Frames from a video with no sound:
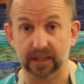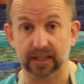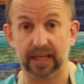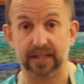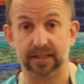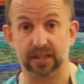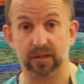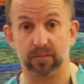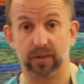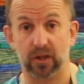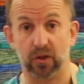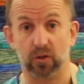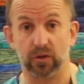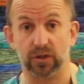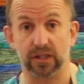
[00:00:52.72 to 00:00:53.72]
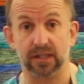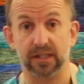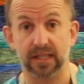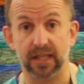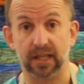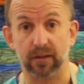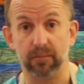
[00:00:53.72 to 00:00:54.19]
you get to something called your
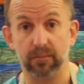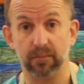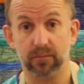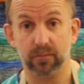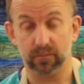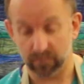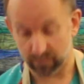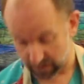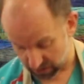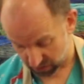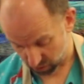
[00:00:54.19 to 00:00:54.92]
cecum, and